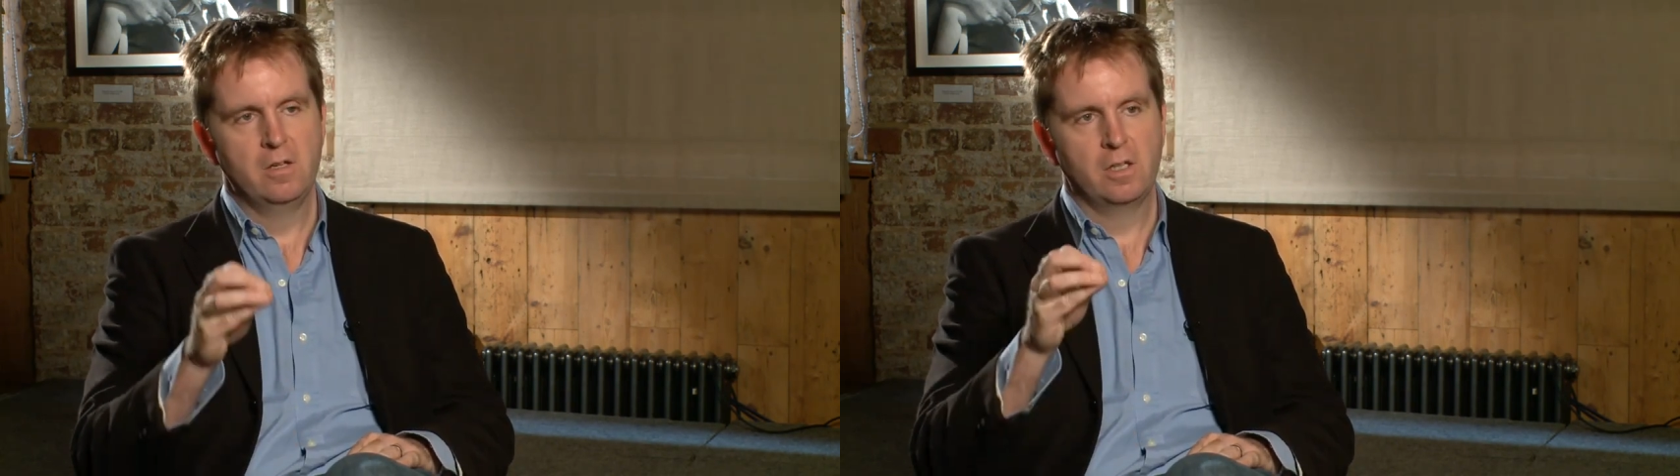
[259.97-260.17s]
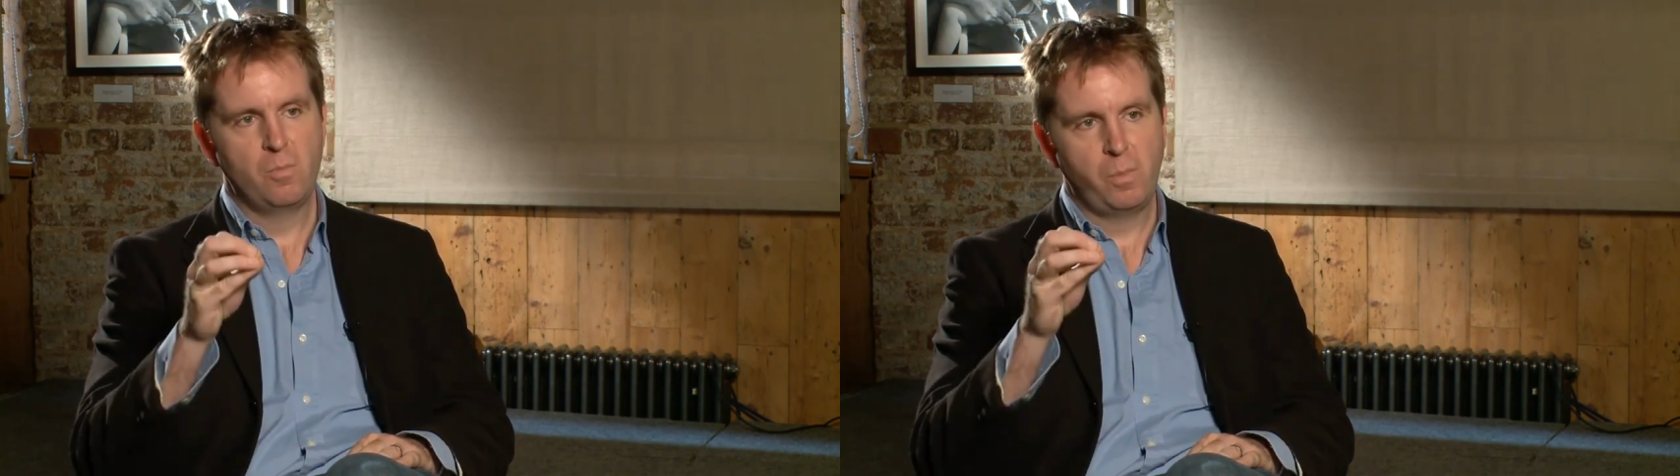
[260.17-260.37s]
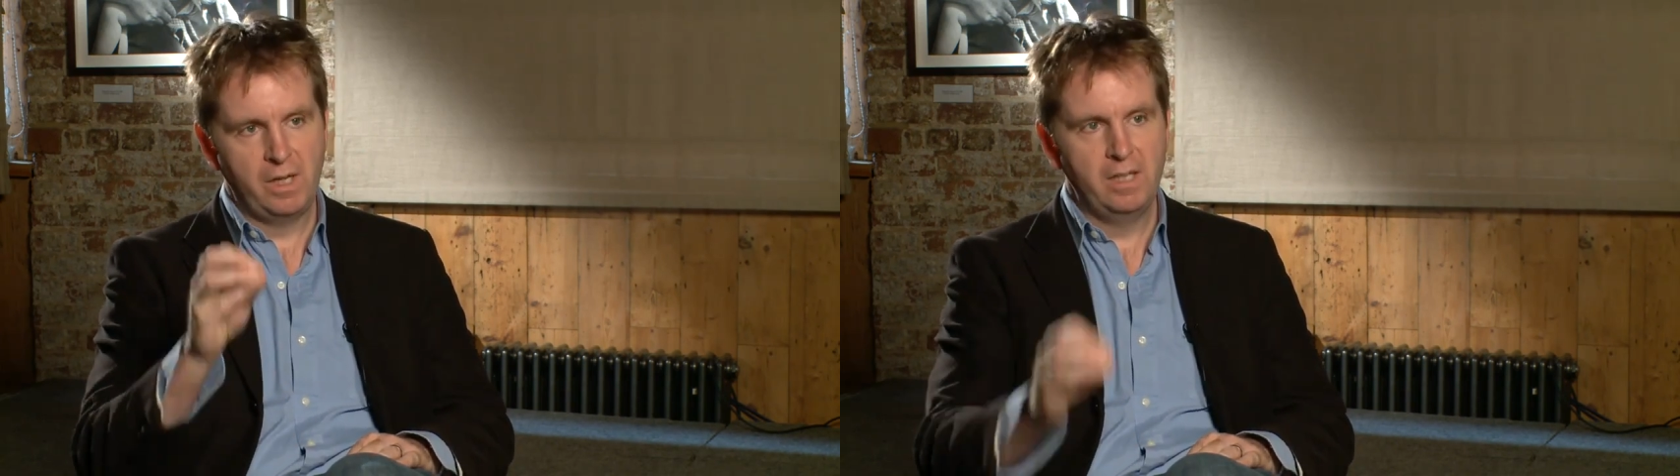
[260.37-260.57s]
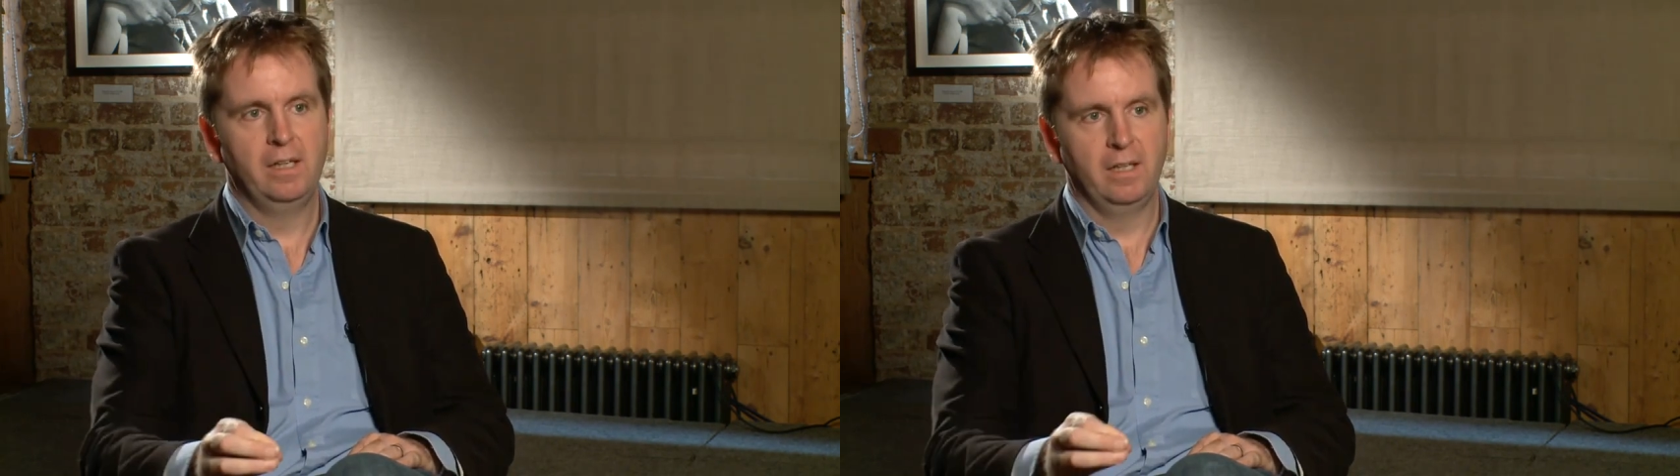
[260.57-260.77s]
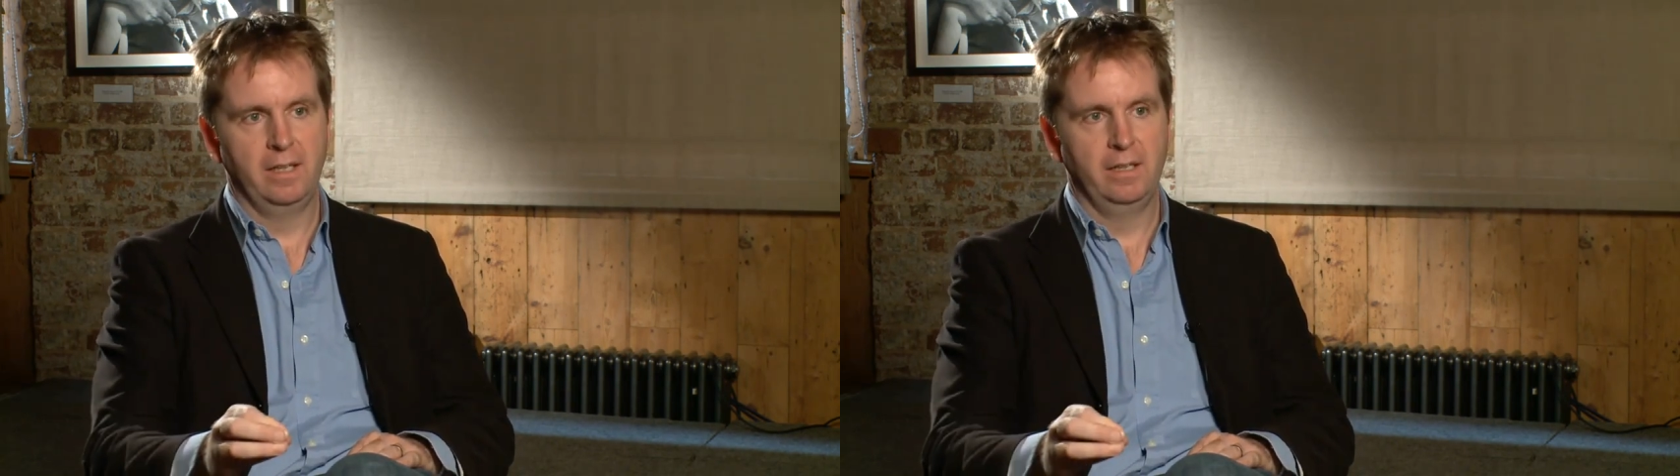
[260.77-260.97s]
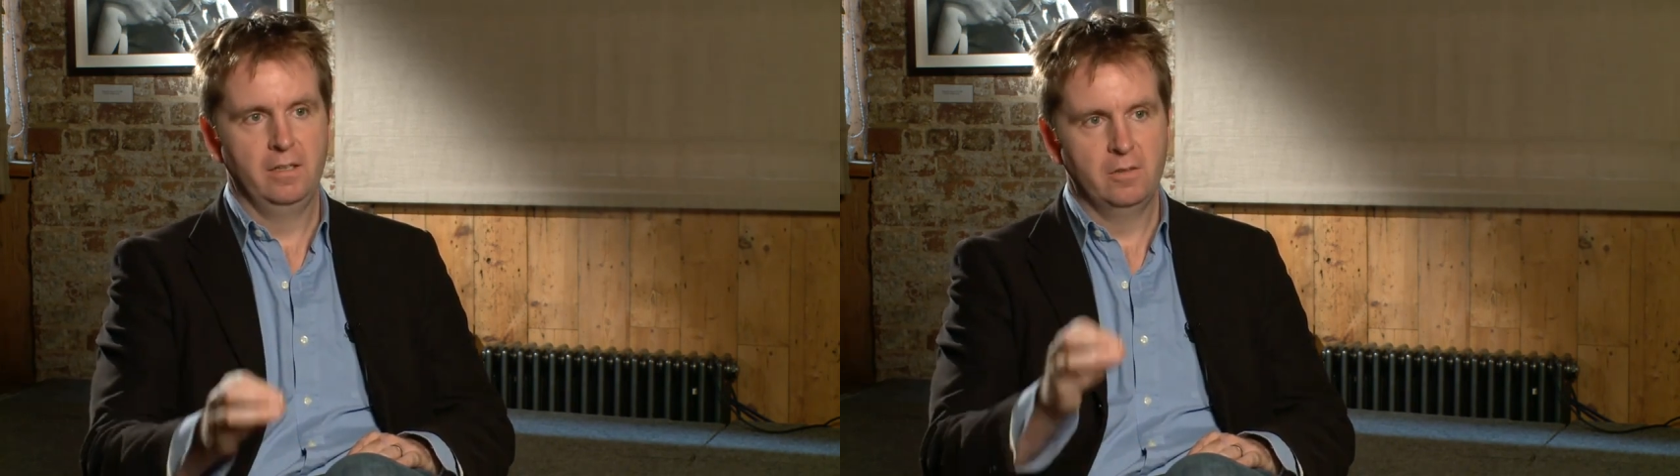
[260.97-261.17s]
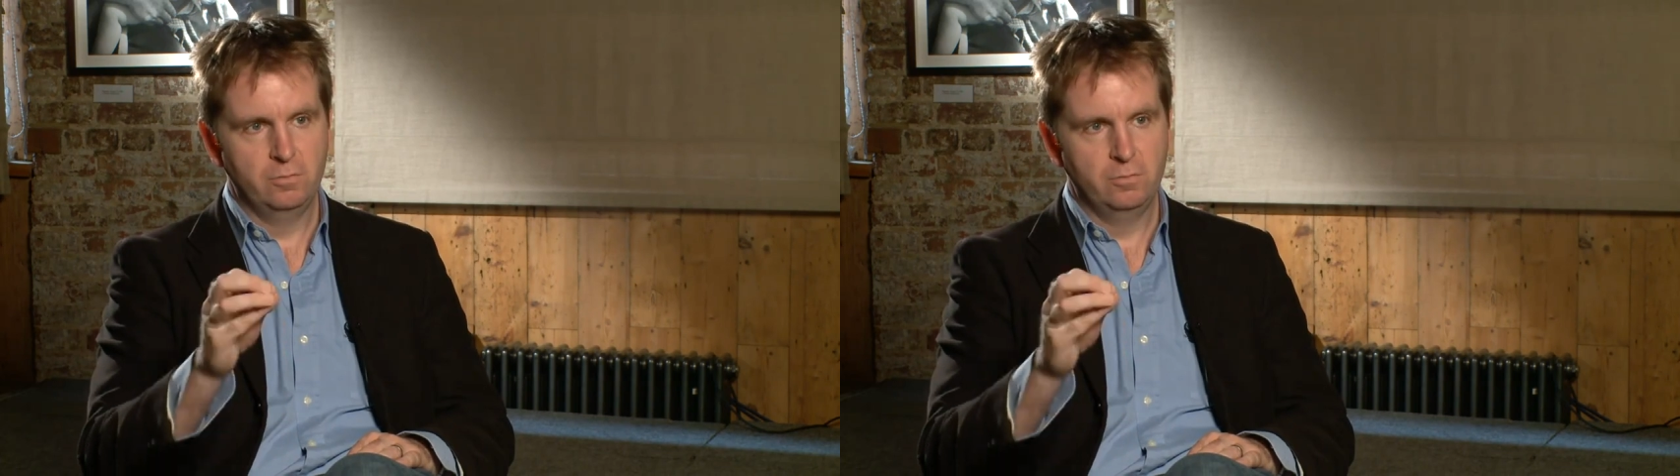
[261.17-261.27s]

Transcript: completely